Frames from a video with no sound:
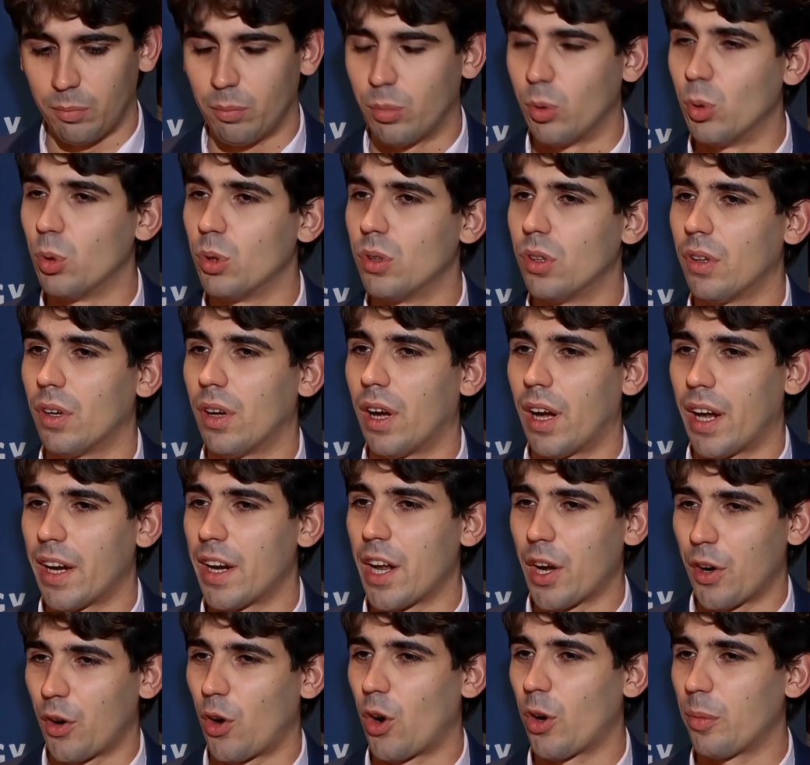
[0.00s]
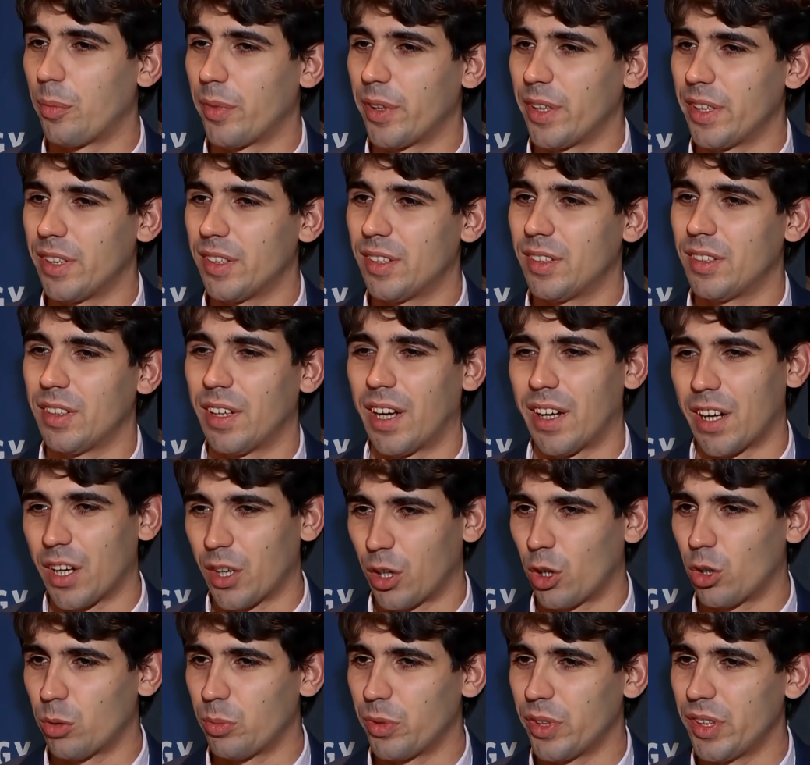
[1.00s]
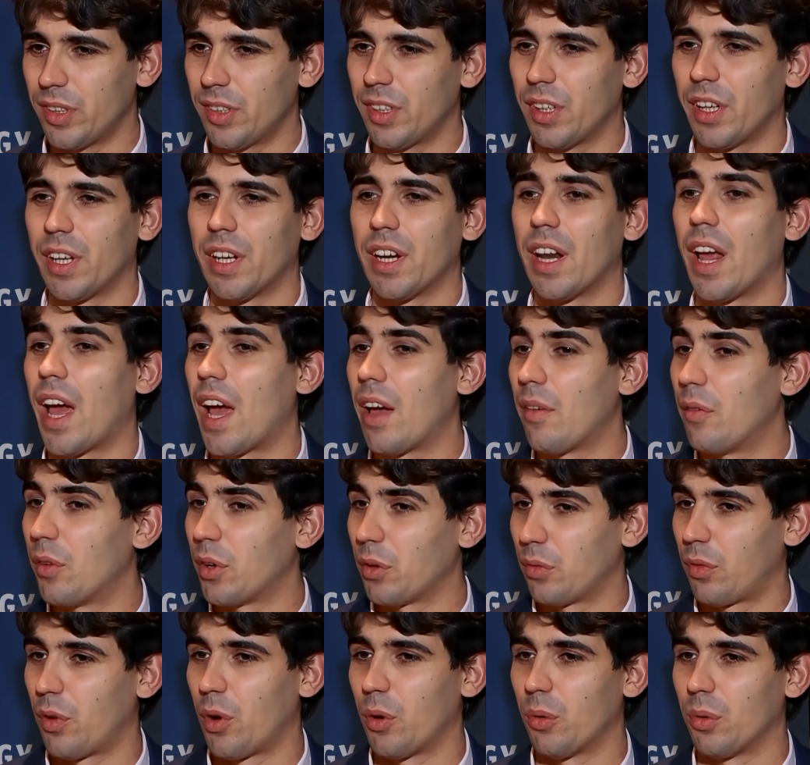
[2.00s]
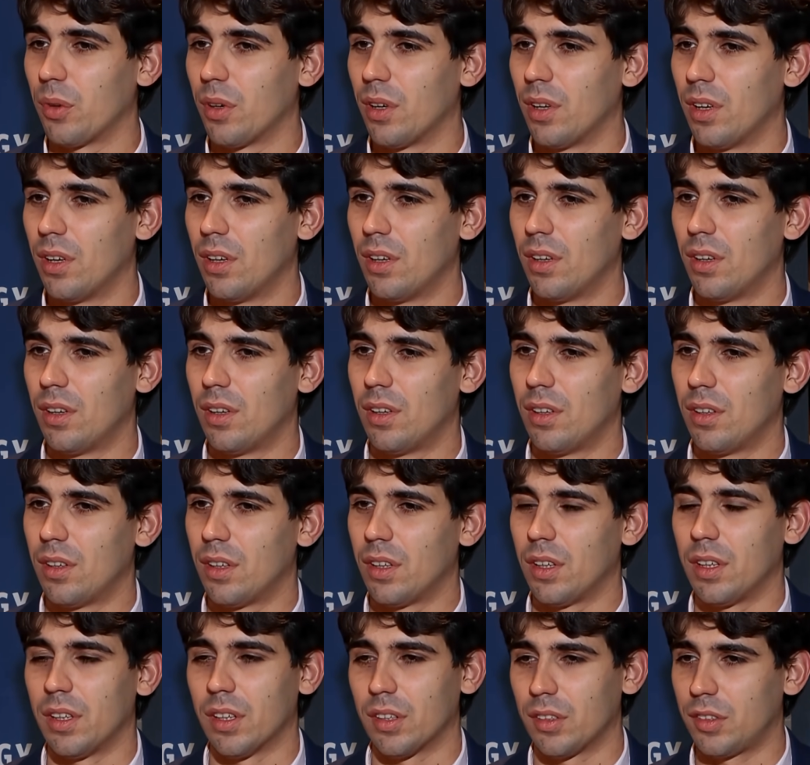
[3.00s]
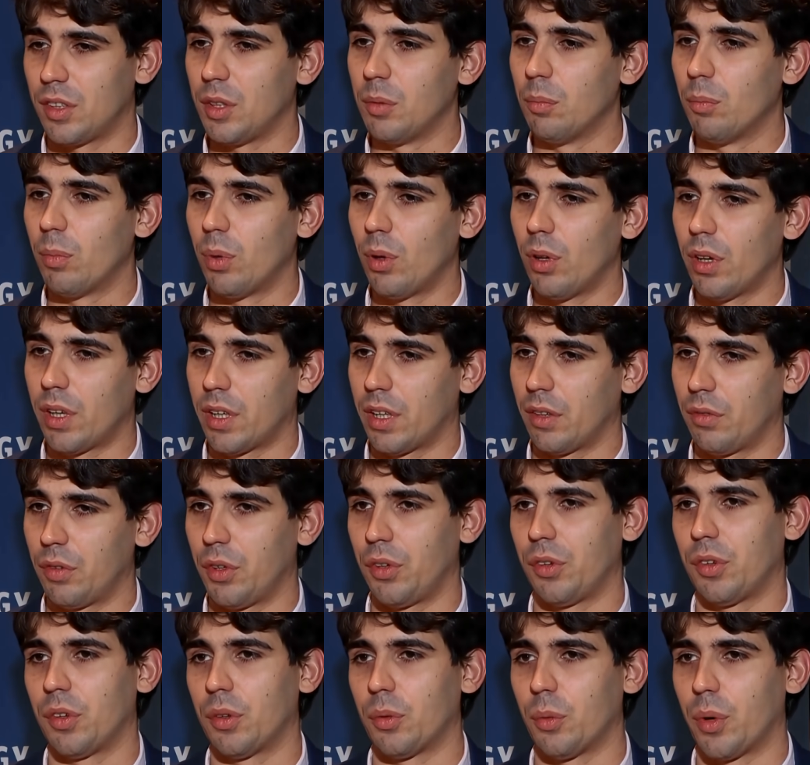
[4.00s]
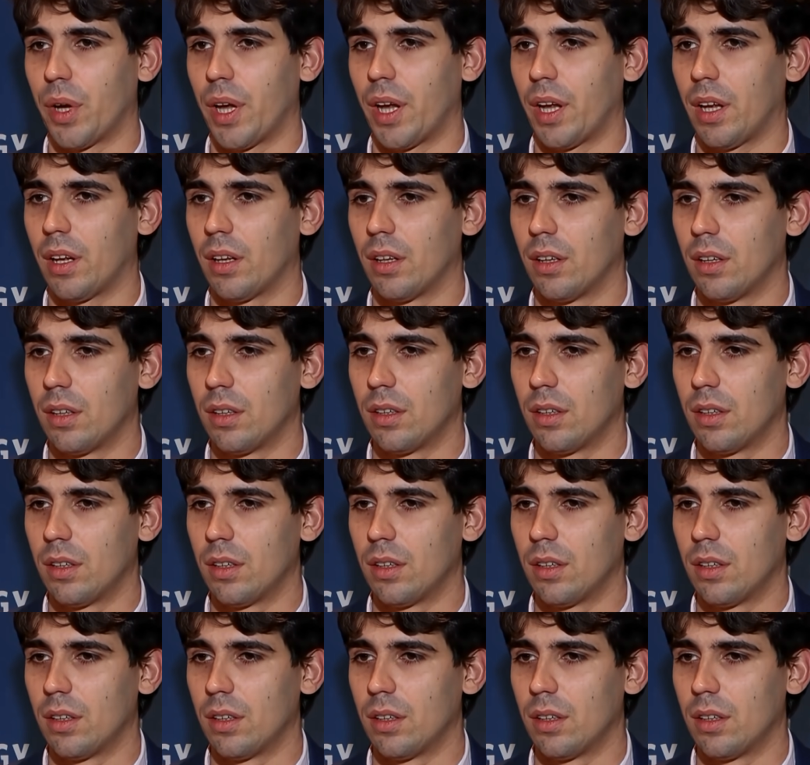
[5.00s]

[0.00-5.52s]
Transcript: put an agronomist, an agronomist in every phone in a simple and efficient way